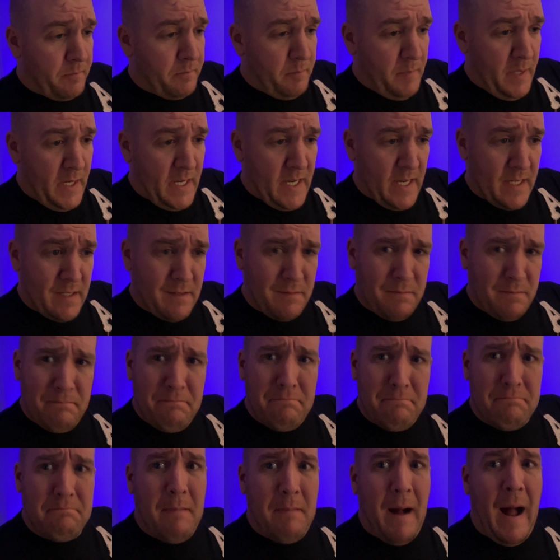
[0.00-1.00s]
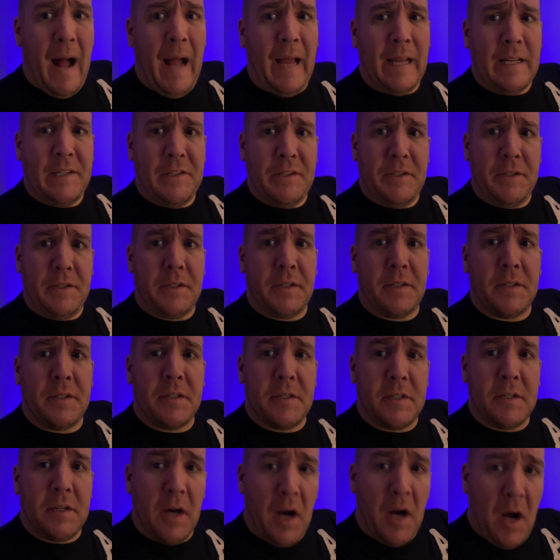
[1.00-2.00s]
because my
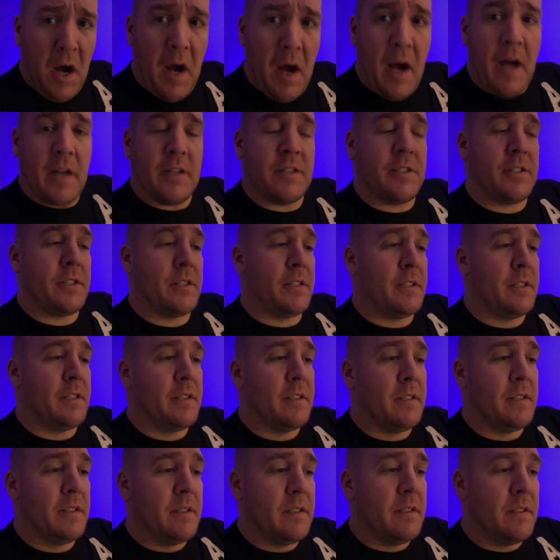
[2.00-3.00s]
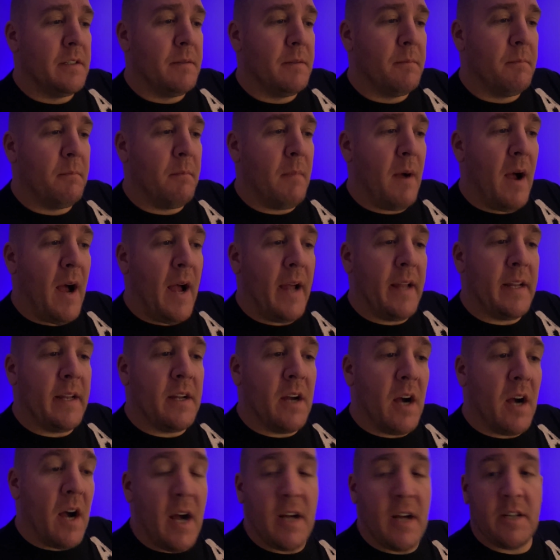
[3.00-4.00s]
gosh, my
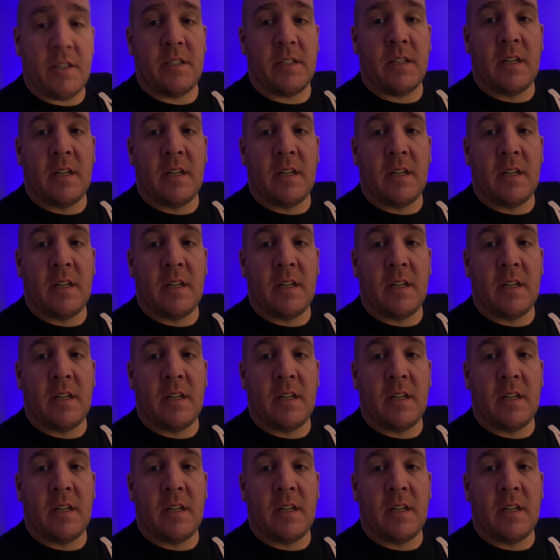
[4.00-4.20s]
gosh,